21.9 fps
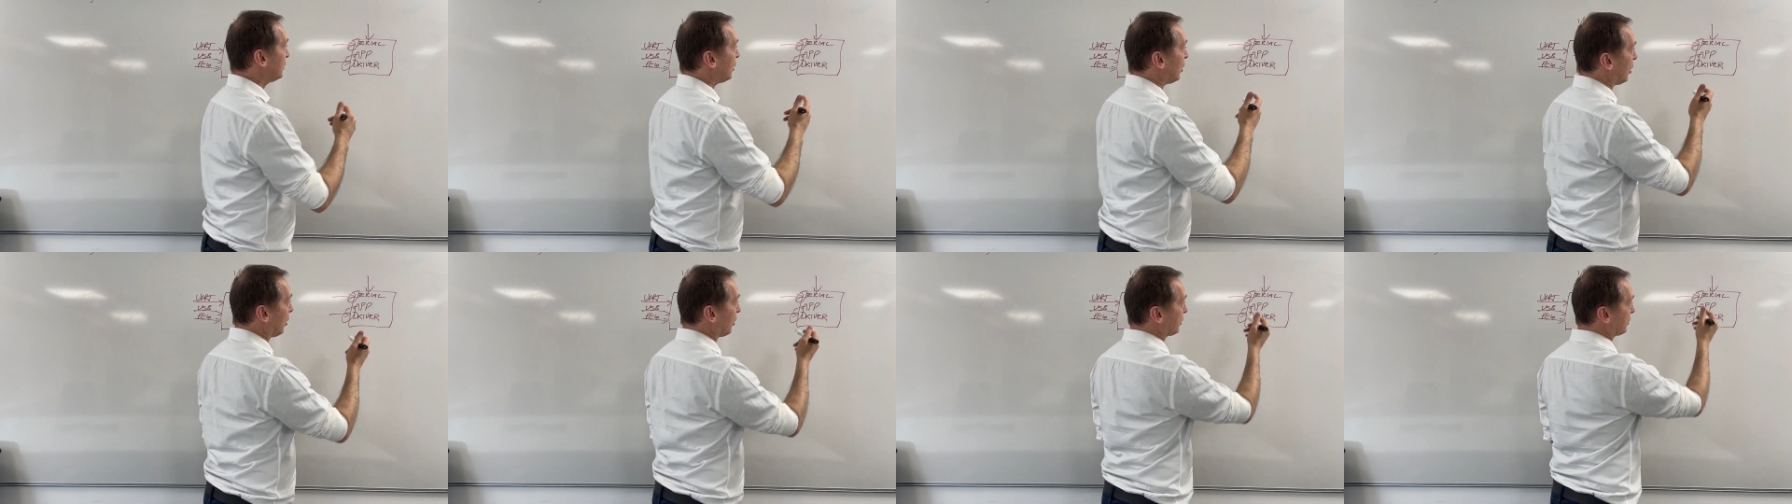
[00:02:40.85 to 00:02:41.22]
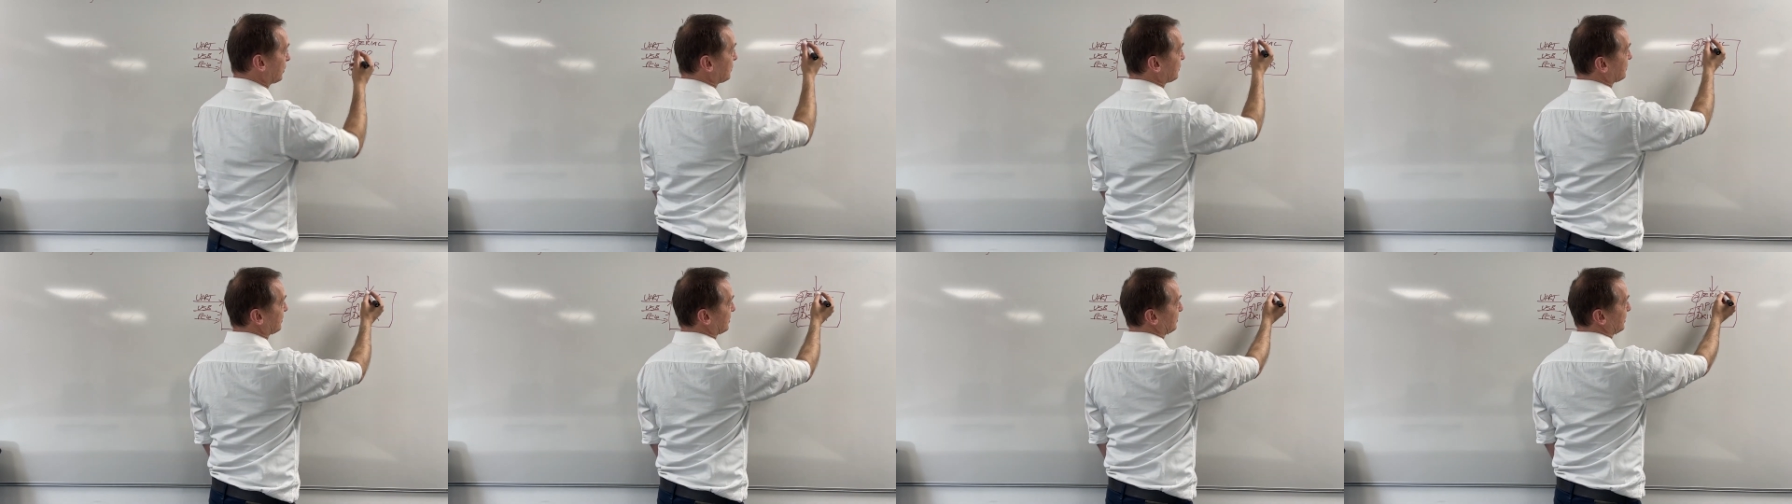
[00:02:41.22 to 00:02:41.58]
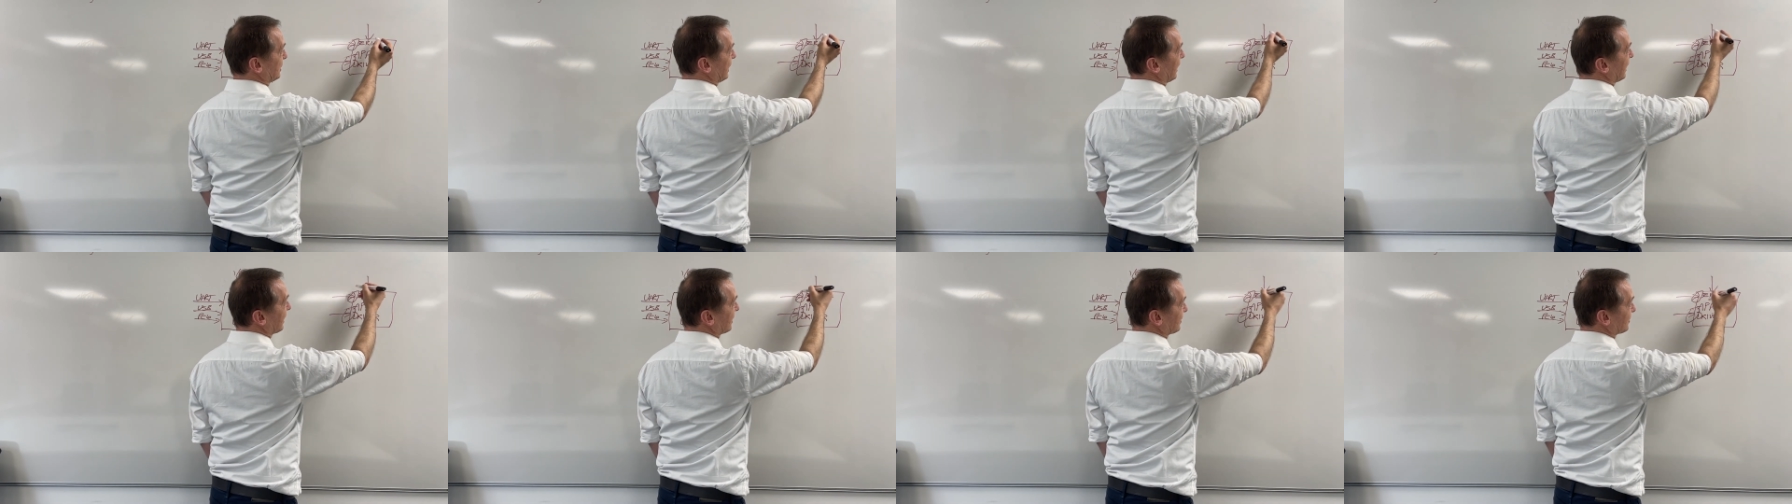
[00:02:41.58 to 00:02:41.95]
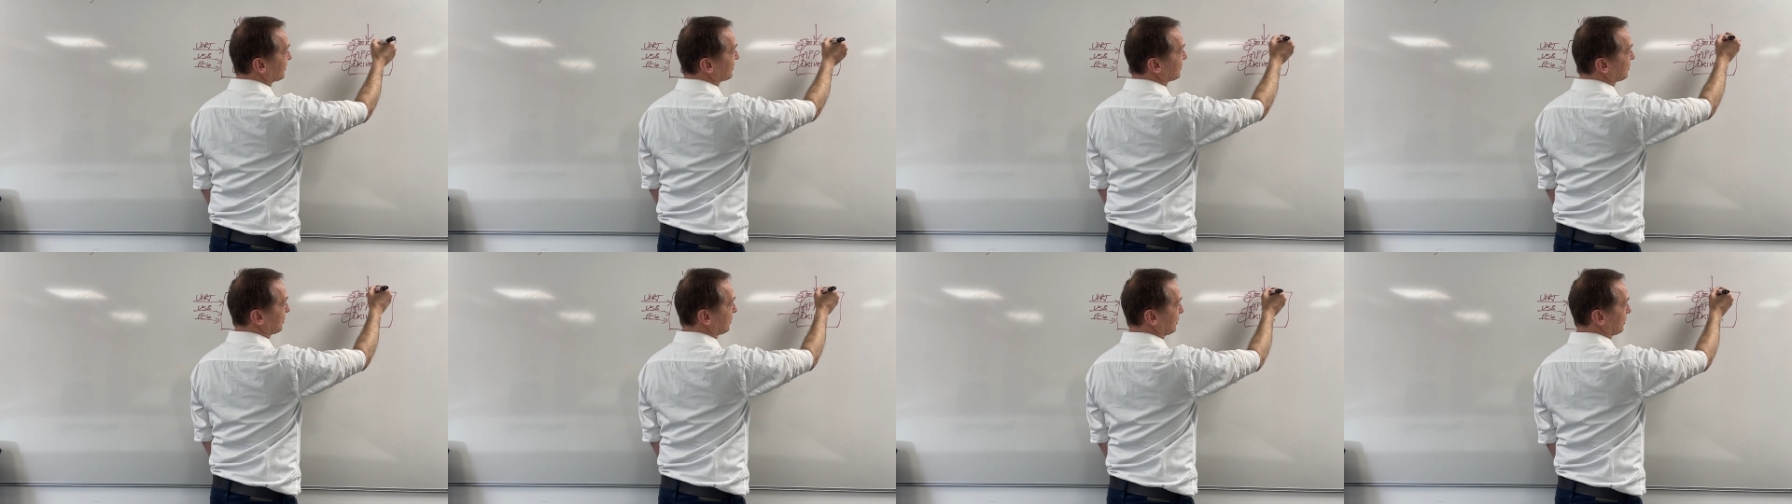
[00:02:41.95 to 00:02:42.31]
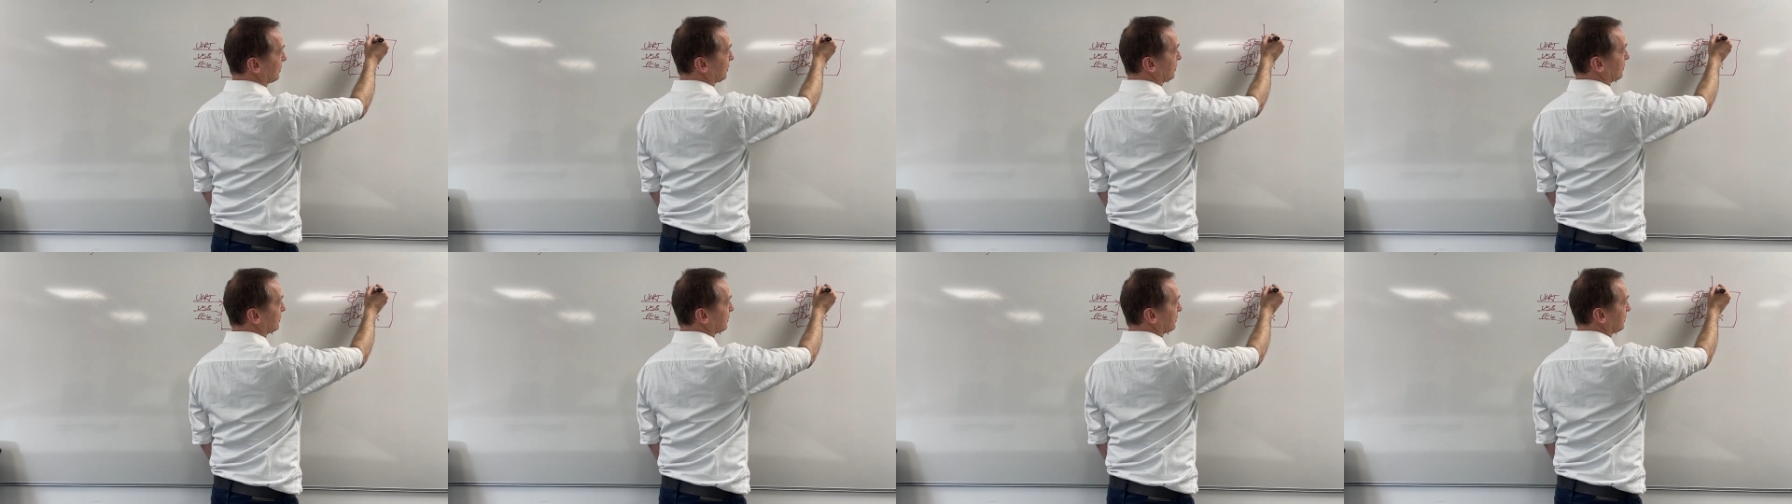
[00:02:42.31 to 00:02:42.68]
how can somebody
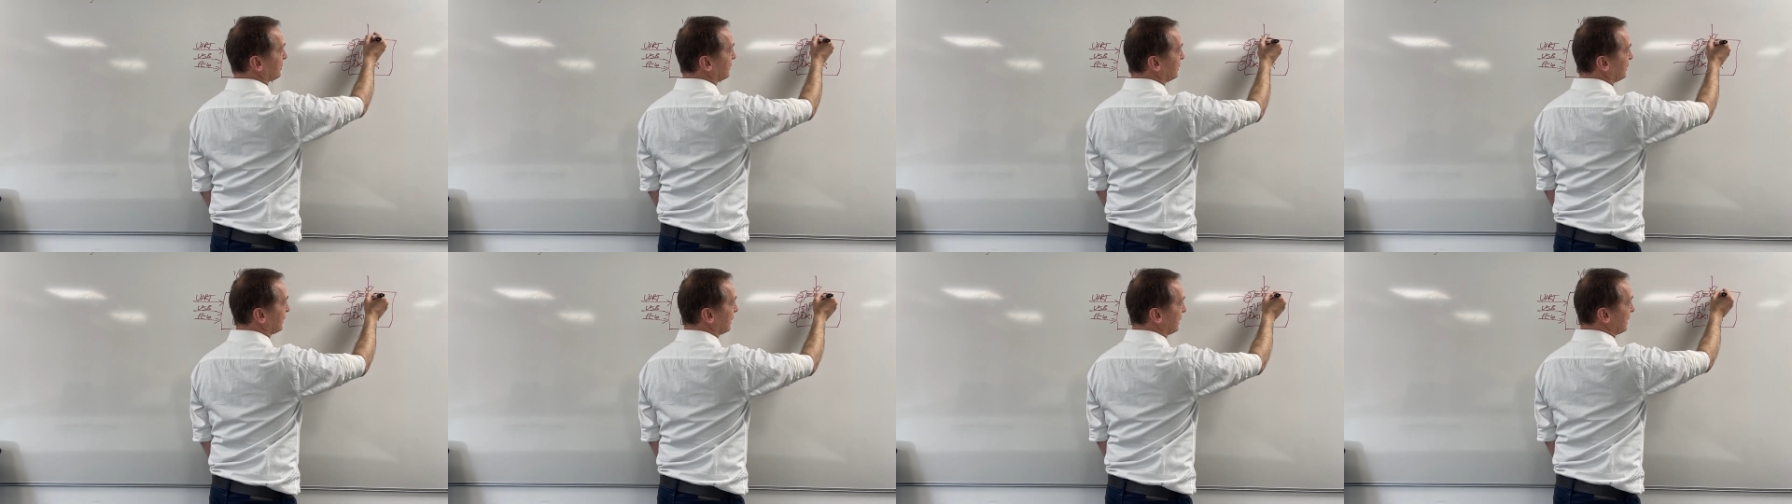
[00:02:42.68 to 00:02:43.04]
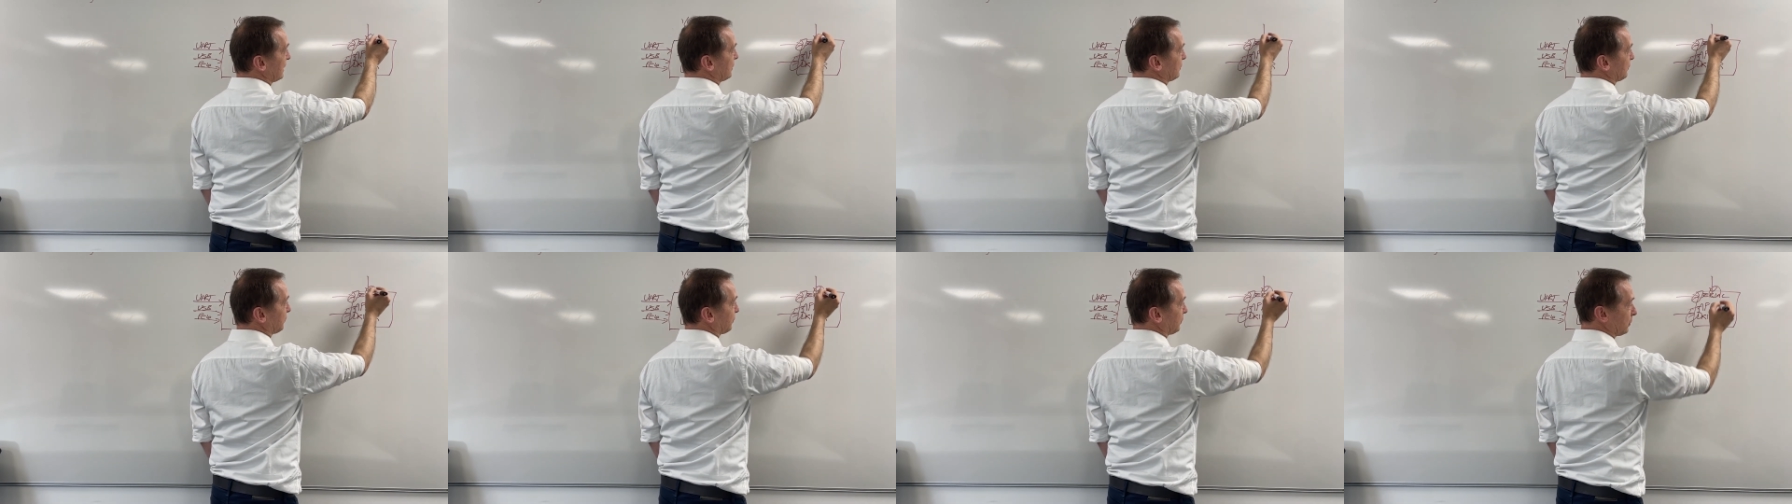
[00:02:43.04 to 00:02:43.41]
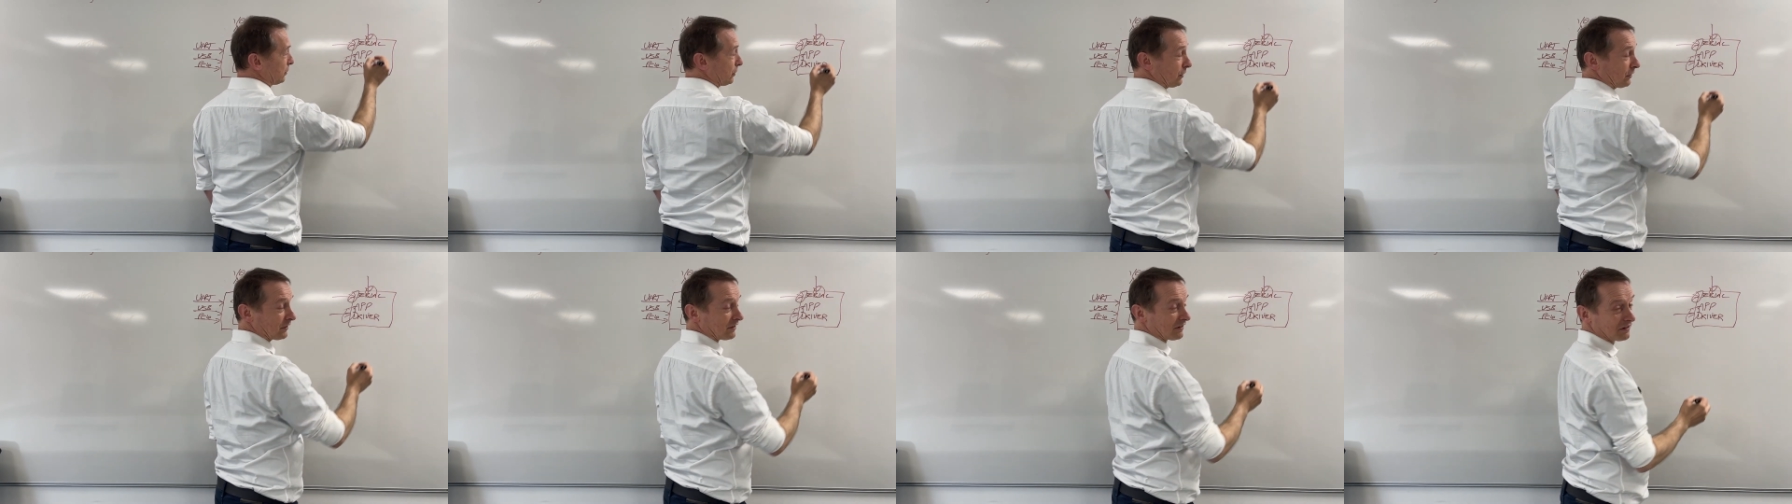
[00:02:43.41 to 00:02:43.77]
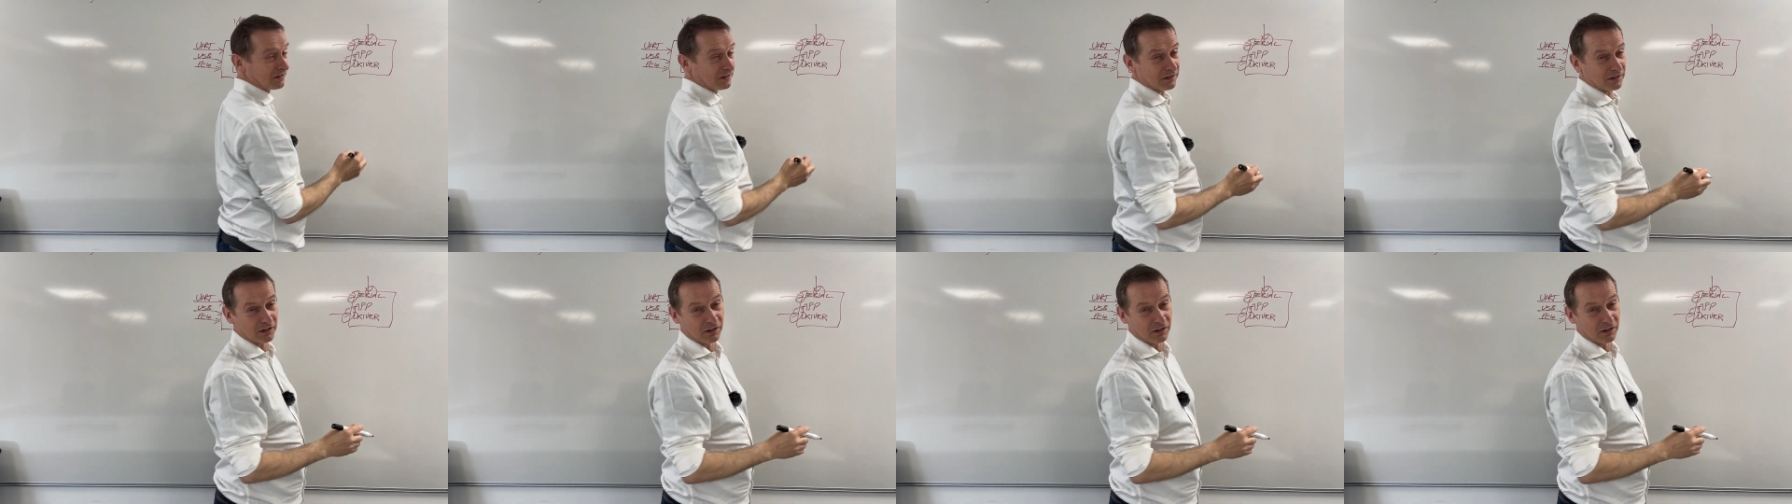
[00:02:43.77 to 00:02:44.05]
external influence